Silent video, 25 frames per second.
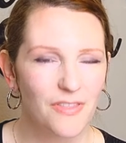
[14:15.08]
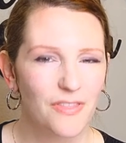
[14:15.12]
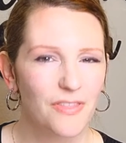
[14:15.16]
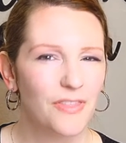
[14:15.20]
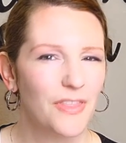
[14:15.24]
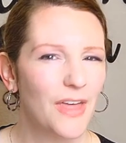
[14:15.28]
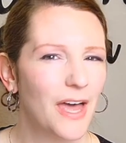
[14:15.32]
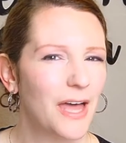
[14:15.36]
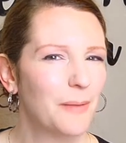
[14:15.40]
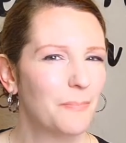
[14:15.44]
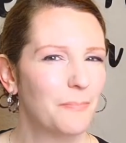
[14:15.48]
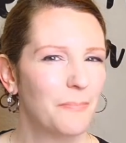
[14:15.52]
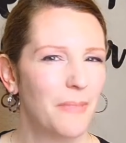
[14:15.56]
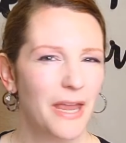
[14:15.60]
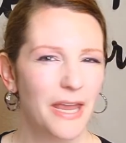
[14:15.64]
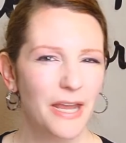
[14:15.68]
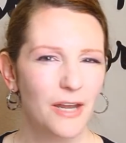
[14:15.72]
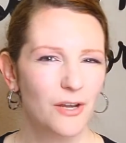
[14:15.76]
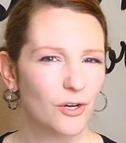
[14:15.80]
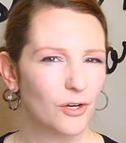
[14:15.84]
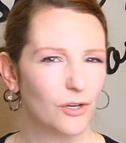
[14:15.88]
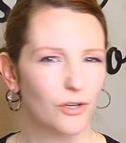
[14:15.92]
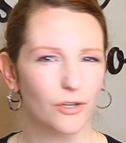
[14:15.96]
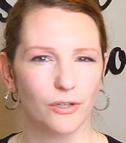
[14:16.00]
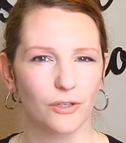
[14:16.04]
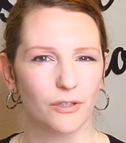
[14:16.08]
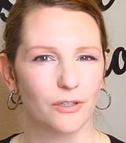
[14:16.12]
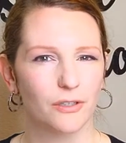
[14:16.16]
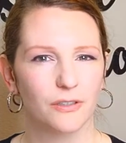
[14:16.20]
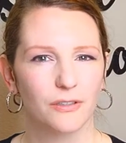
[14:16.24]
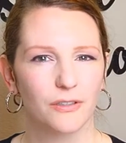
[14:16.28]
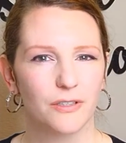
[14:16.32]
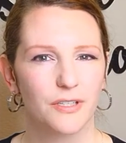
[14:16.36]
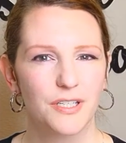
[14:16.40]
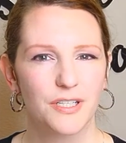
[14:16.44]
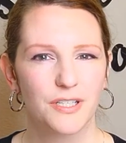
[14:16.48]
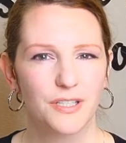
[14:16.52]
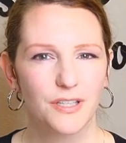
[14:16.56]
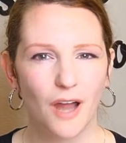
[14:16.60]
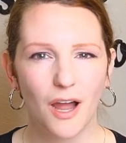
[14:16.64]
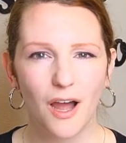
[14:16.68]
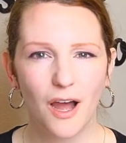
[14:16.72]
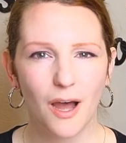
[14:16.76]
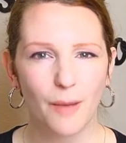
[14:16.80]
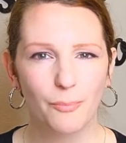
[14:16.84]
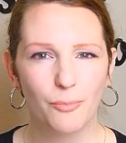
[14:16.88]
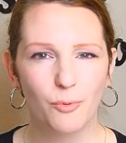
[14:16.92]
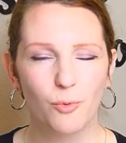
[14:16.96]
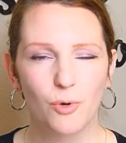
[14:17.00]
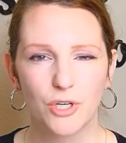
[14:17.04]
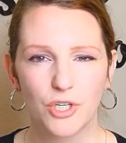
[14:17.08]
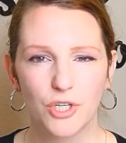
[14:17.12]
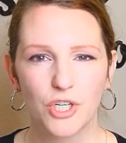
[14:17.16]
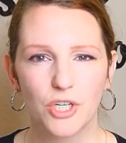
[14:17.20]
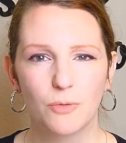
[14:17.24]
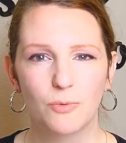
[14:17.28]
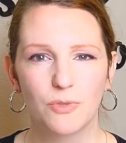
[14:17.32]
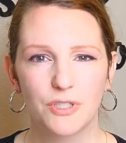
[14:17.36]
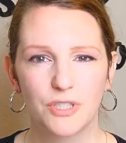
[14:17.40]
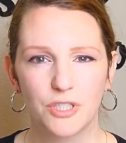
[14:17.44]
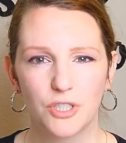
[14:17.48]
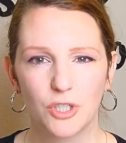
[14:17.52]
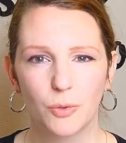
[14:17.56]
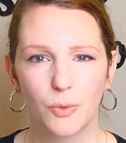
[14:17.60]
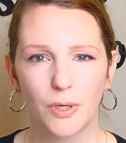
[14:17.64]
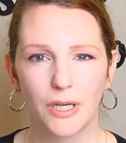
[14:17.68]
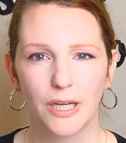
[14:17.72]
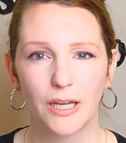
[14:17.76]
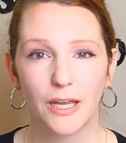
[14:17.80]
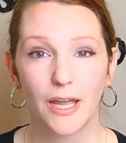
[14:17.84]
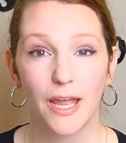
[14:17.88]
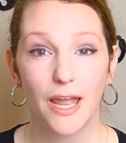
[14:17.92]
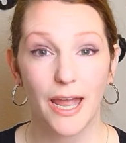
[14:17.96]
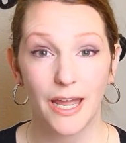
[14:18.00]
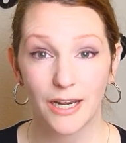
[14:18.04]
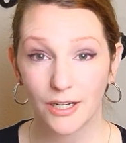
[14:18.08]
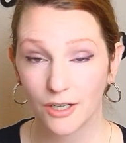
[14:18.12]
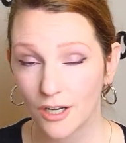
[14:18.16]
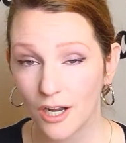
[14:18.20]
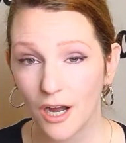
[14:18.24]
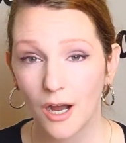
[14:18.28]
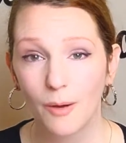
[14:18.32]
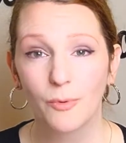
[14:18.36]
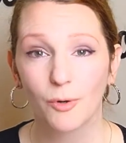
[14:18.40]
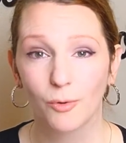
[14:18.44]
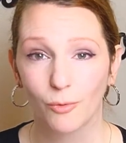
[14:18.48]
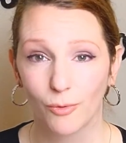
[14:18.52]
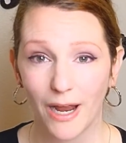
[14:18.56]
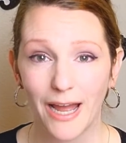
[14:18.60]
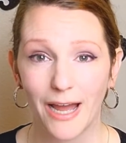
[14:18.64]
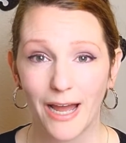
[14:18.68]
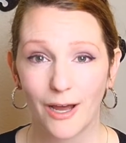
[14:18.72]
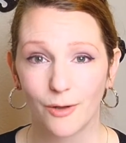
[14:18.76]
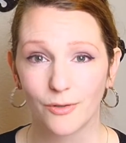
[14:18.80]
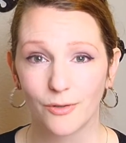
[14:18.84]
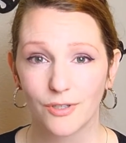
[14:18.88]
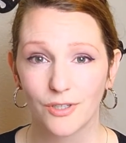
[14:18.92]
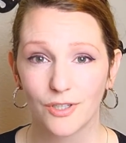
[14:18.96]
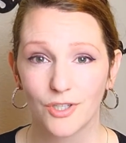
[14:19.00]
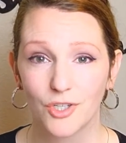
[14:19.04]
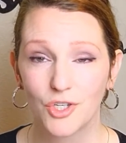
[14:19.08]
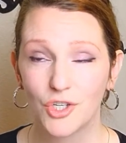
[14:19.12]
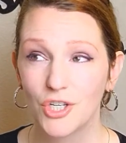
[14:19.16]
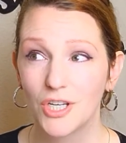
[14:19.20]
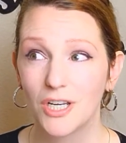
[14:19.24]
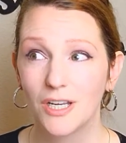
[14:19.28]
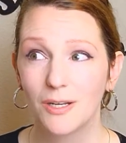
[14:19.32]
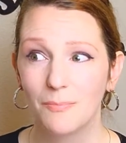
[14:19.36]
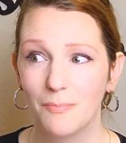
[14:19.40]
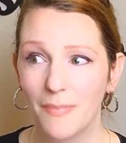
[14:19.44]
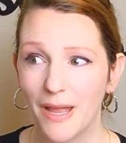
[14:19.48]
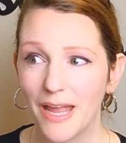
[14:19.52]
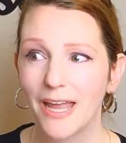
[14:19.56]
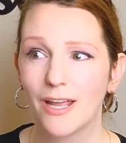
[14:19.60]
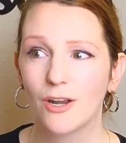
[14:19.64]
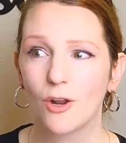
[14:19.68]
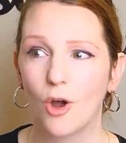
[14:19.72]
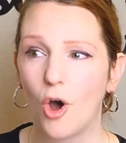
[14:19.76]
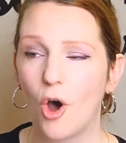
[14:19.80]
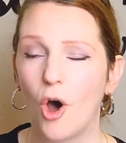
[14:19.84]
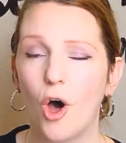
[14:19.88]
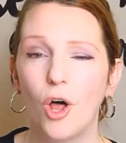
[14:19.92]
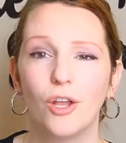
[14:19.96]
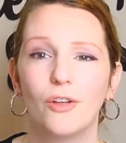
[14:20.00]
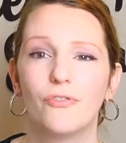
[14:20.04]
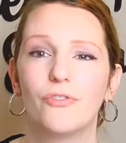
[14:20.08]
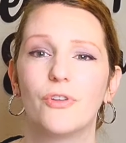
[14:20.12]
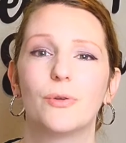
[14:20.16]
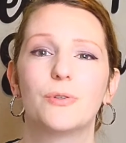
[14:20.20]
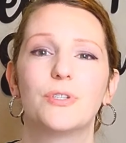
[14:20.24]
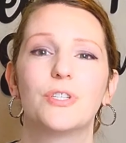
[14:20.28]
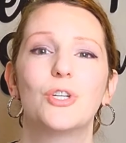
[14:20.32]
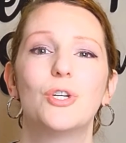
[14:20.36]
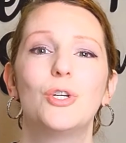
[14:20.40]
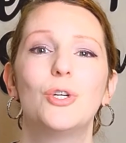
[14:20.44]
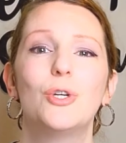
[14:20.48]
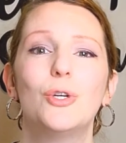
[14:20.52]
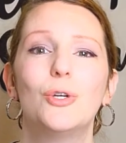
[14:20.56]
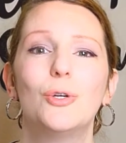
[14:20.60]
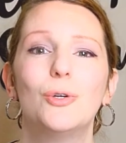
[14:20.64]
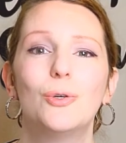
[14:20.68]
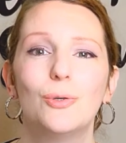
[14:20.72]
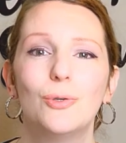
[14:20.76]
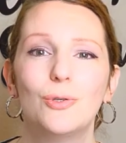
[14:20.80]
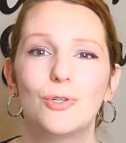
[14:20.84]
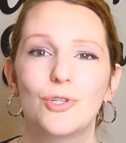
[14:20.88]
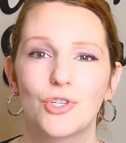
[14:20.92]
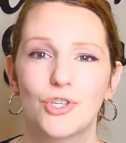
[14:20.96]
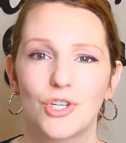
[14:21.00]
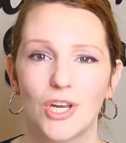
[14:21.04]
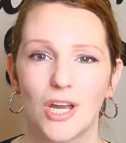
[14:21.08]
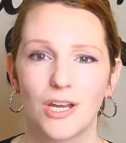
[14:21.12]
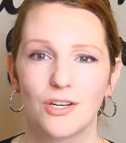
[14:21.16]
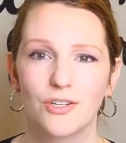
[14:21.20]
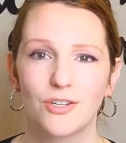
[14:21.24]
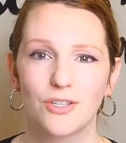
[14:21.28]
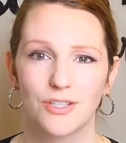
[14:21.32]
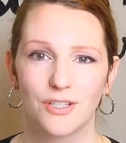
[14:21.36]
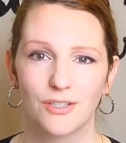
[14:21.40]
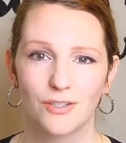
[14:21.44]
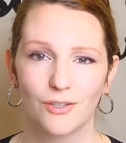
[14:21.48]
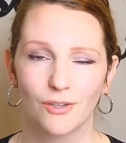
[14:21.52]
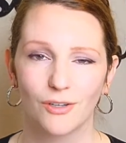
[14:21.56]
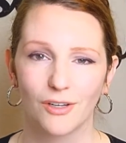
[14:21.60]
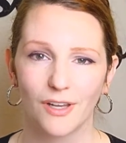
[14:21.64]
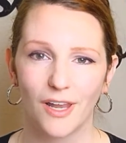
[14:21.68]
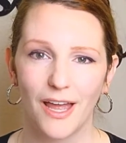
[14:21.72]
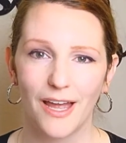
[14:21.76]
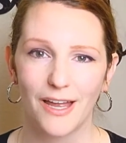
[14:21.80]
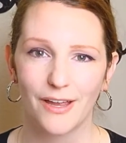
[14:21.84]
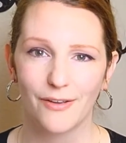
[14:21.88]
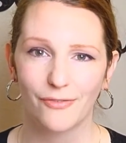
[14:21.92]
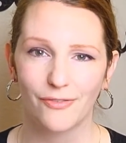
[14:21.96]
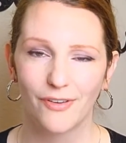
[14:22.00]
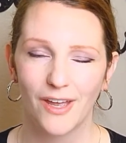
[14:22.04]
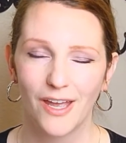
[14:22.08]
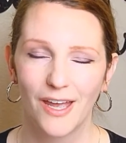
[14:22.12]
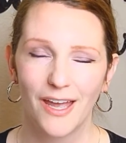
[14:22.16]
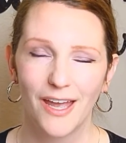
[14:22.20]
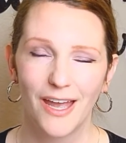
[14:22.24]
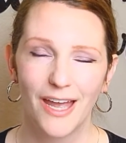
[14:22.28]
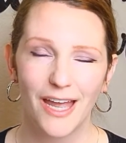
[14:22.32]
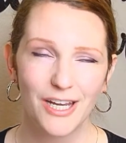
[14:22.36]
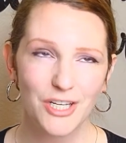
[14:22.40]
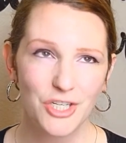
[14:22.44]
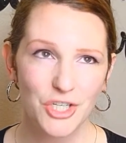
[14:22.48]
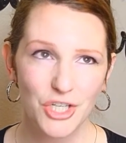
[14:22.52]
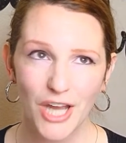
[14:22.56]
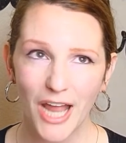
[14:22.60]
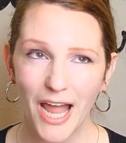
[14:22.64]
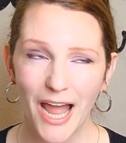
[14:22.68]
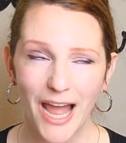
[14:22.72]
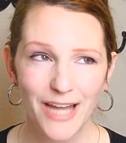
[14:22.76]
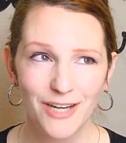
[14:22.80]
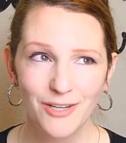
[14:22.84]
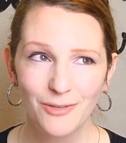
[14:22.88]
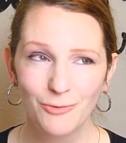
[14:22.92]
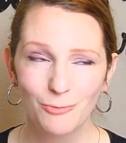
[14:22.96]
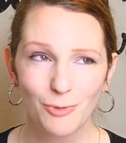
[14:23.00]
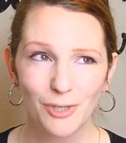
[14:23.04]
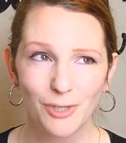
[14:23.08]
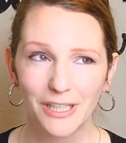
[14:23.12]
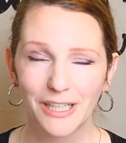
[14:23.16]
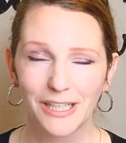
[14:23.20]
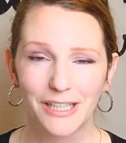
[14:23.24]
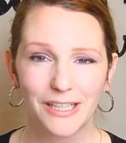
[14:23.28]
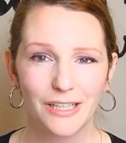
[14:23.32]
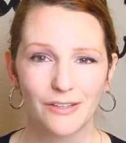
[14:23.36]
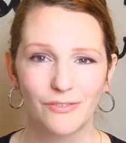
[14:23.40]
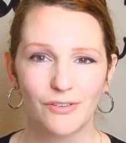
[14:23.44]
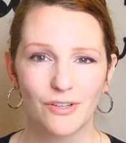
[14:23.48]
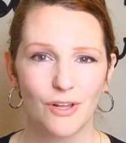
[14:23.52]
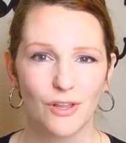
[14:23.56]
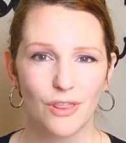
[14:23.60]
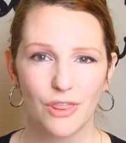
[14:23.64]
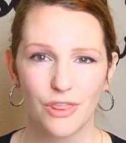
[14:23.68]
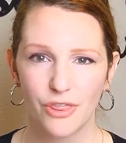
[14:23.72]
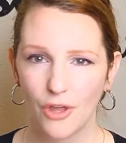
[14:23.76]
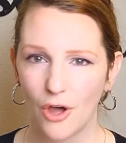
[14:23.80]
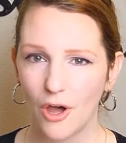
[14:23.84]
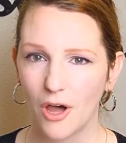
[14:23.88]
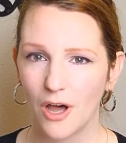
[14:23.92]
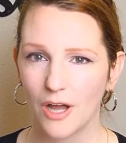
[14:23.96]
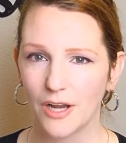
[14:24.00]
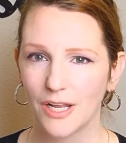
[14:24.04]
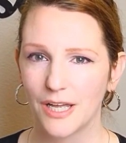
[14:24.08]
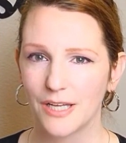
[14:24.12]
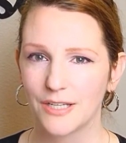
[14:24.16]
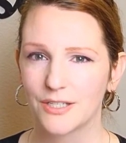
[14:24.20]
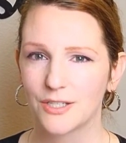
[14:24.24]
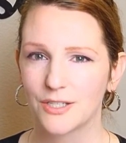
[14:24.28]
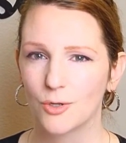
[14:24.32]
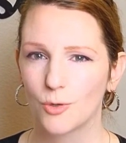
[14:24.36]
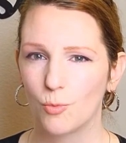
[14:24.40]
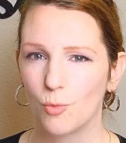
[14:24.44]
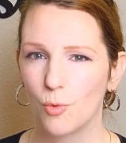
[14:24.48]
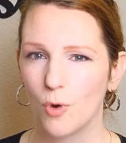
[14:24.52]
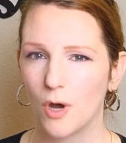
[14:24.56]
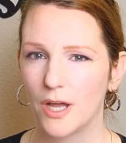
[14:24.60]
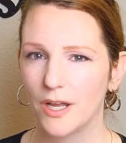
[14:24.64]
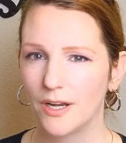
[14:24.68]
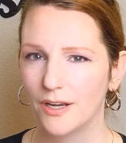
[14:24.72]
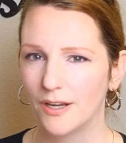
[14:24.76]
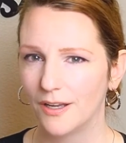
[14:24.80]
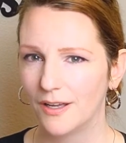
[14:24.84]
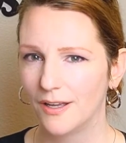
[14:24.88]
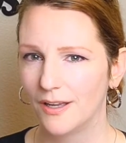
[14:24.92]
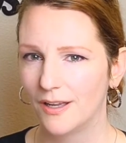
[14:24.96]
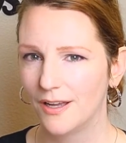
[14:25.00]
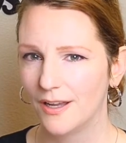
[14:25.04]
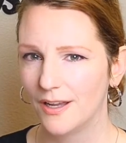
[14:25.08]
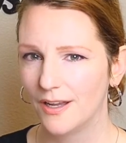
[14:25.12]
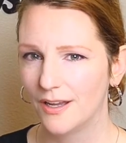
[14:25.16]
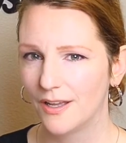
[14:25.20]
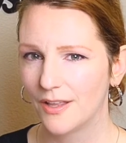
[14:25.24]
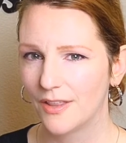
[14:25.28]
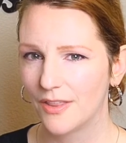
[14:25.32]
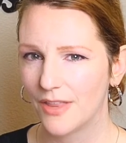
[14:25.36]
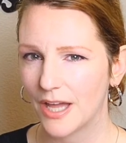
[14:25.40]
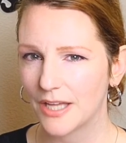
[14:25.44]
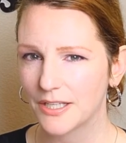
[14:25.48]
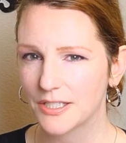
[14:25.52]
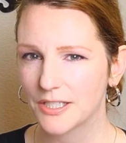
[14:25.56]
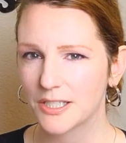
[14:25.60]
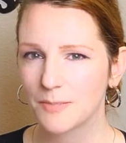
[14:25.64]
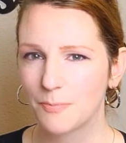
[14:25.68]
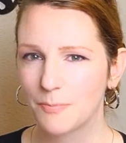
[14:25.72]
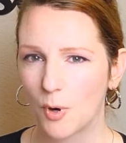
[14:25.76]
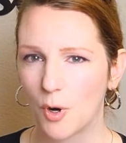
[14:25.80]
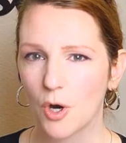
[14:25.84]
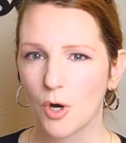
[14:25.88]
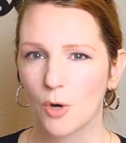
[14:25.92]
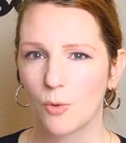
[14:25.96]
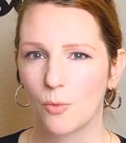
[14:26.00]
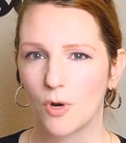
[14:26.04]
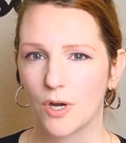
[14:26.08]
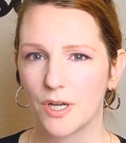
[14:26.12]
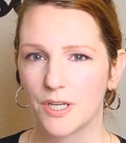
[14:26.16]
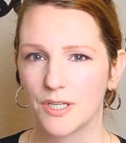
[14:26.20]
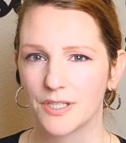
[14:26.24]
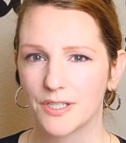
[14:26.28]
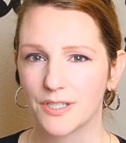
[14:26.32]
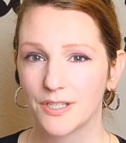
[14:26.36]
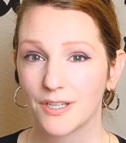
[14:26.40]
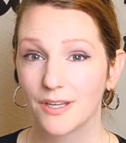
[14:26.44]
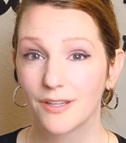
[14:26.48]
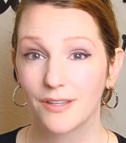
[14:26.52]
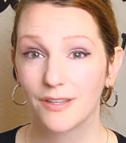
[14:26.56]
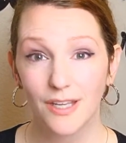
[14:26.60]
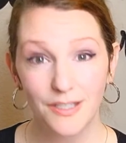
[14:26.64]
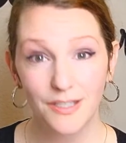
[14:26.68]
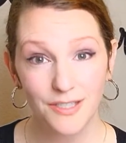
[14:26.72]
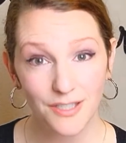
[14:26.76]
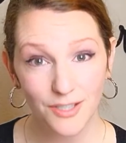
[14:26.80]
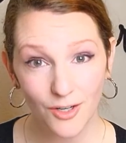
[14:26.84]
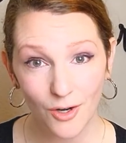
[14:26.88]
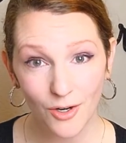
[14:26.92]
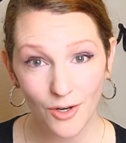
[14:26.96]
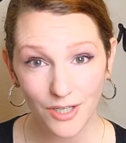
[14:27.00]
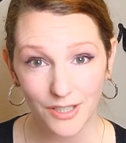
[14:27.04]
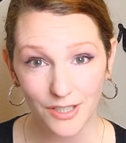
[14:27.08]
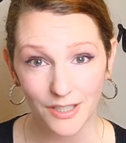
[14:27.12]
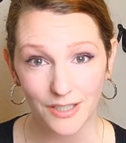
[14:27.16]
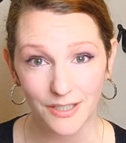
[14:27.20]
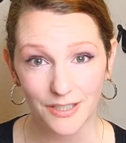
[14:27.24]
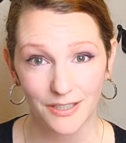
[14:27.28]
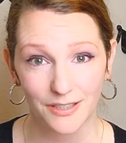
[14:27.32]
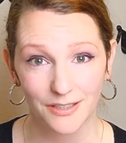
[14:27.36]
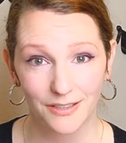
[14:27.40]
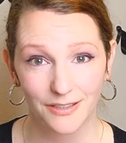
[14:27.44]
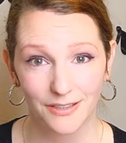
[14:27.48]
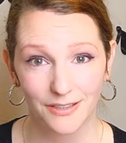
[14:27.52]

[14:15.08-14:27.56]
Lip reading: that made her stop what she was doing and come around. She had made all of those huge changes in her life, and she hadn't really given a thought as to what that spark was that started it.